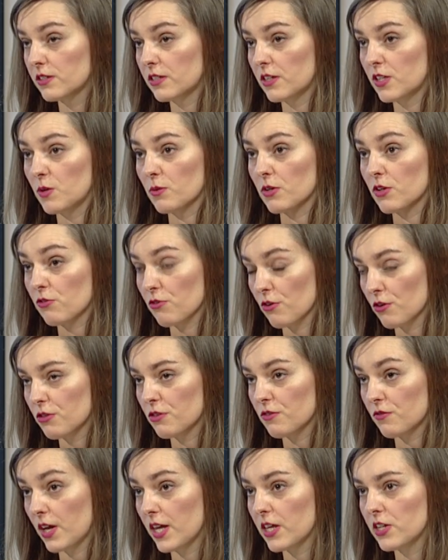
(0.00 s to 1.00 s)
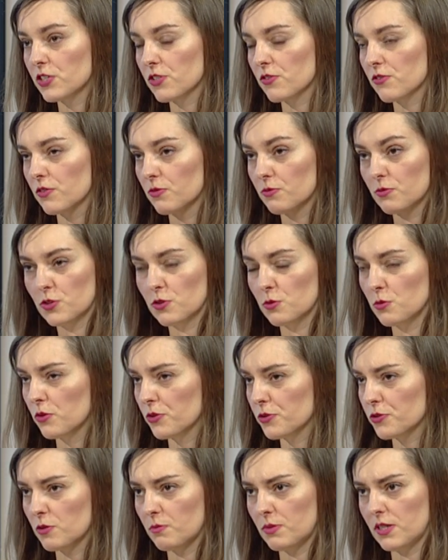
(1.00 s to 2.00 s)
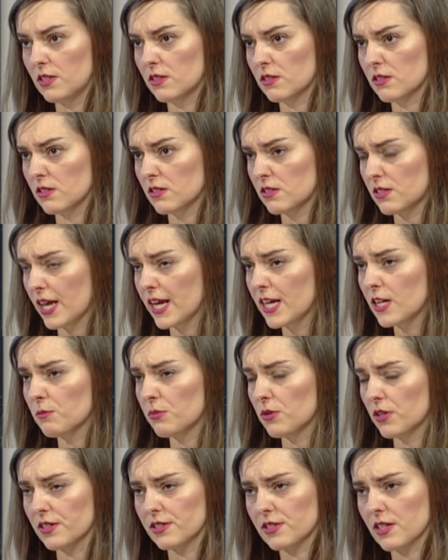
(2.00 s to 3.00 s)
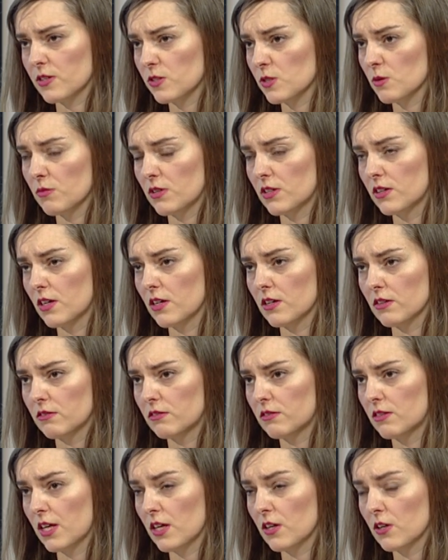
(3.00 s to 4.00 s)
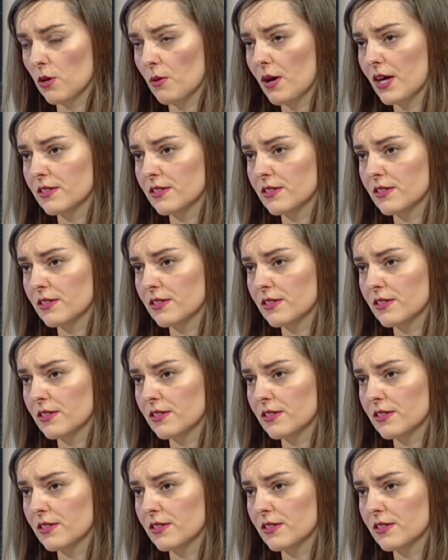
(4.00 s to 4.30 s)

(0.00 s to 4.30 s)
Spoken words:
continuing growth of Asia to also be sustainable? Is that something that they can go